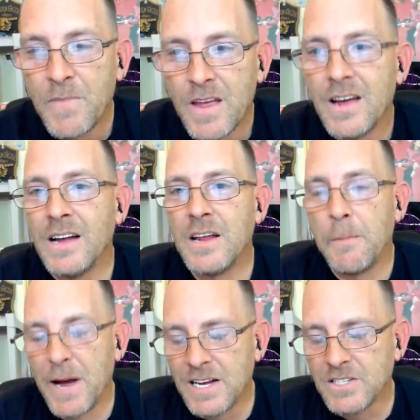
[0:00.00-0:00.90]
it
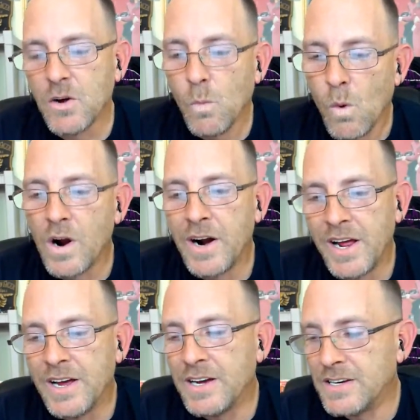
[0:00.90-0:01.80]
depends on what it
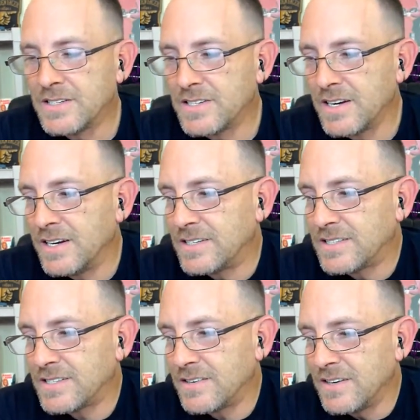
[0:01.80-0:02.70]
is.
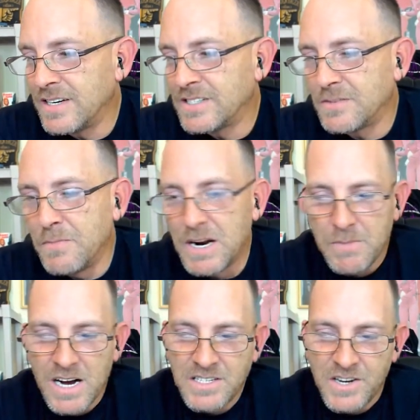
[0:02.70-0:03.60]
It's
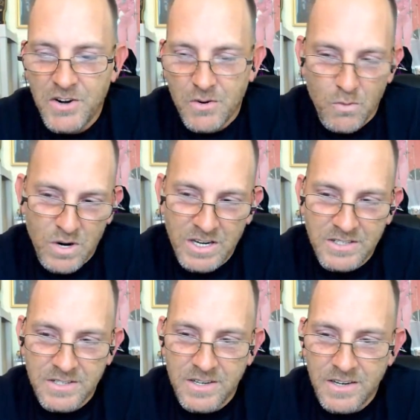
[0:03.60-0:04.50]
minimizing your
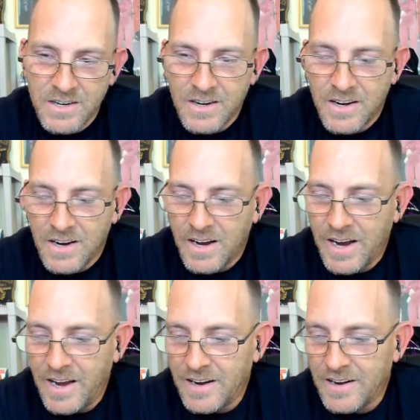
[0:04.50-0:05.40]
risk,
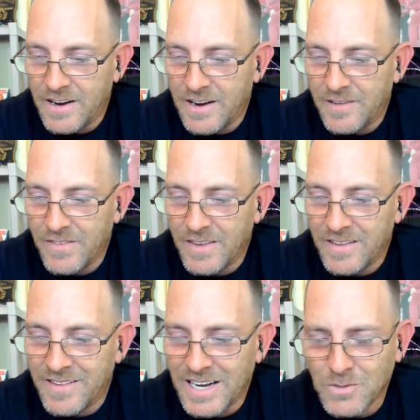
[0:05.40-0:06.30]
and
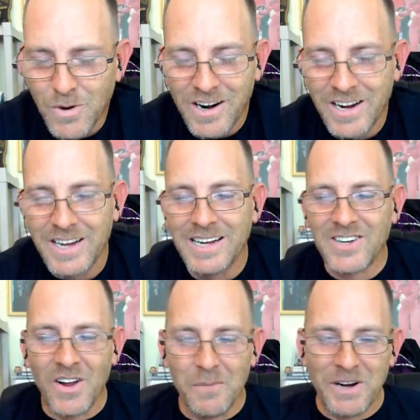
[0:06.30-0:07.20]
that's what it is. It's
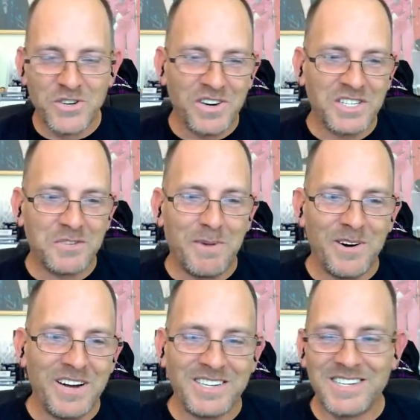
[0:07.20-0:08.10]
all about your
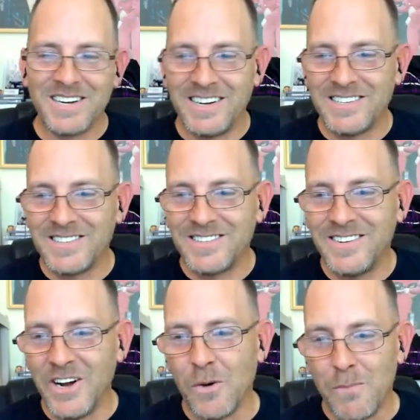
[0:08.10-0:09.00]
experience. It's,
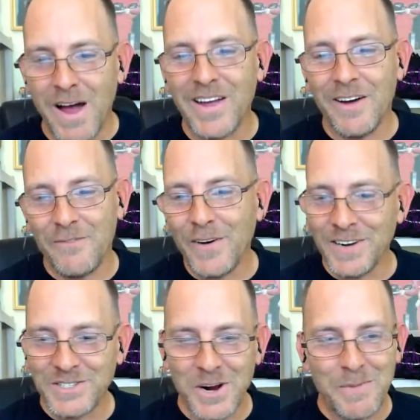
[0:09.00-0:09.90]
my gut feeling
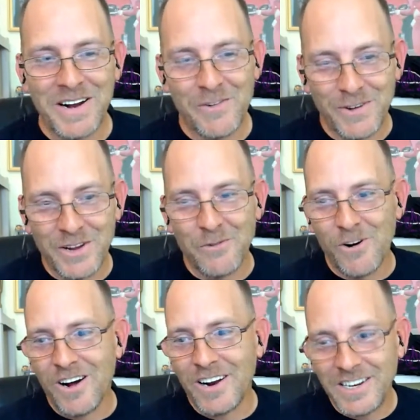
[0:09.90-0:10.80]
is going to be different than
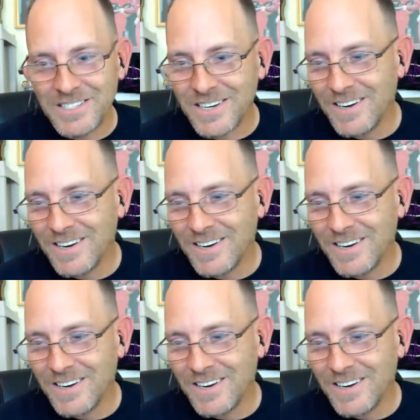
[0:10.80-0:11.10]
Ronnie's.